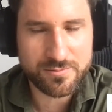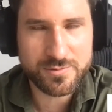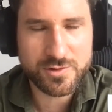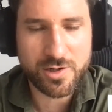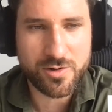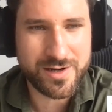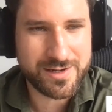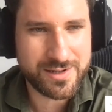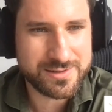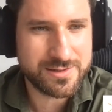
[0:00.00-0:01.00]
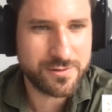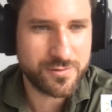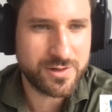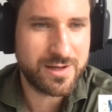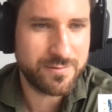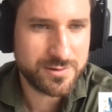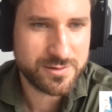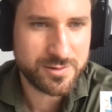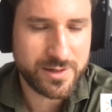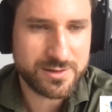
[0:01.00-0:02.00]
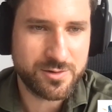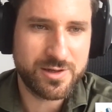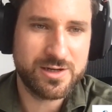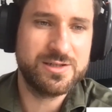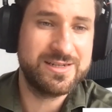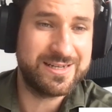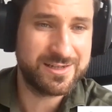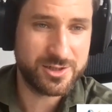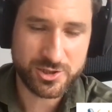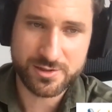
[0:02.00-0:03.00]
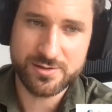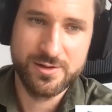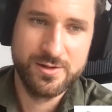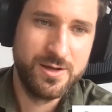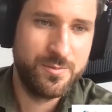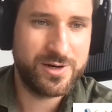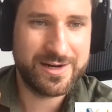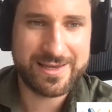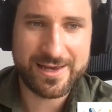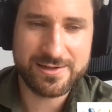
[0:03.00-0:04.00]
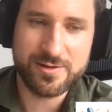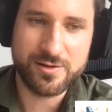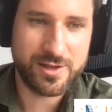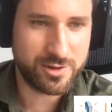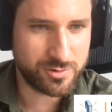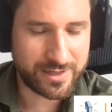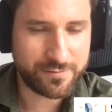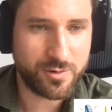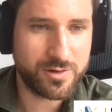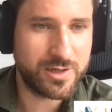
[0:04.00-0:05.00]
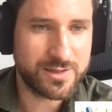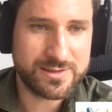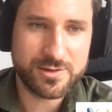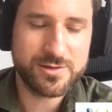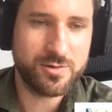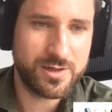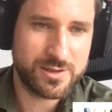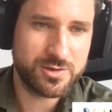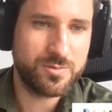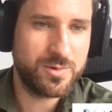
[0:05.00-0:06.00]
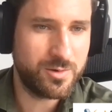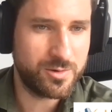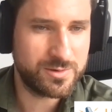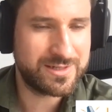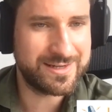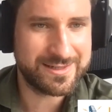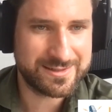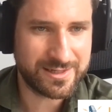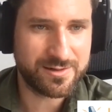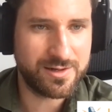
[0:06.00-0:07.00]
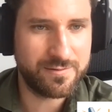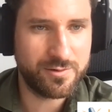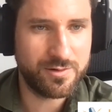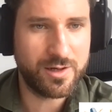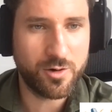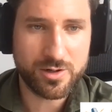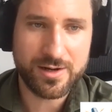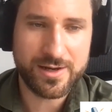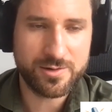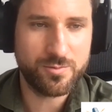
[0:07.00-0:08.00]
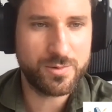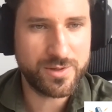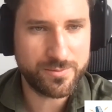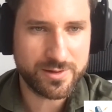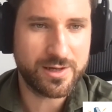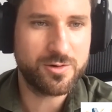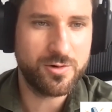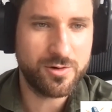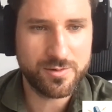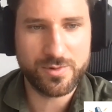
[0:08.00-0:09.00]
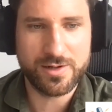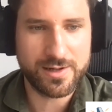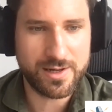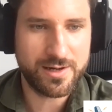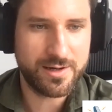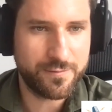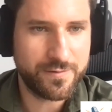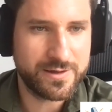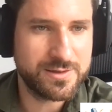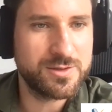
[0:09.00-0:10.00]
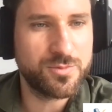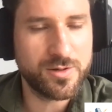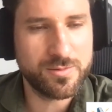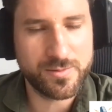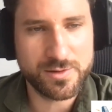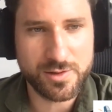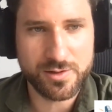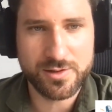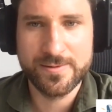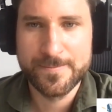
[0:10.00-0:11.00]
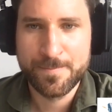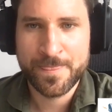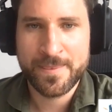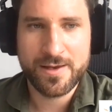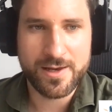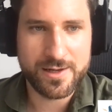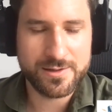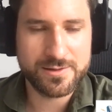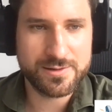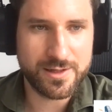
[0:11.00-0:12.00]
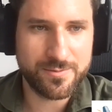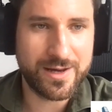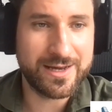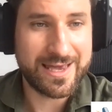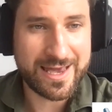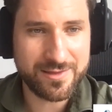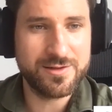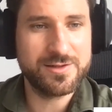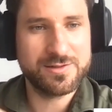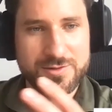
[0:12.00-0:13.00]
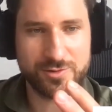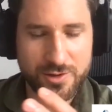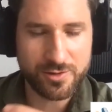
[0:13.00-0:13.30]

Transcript: sort of organized in different levels, right? So there's a technician, but again, they don't have all the answers. So there's normally always like a second level, a hotline where people can call and be like, I faced this problem and so on. And again, this,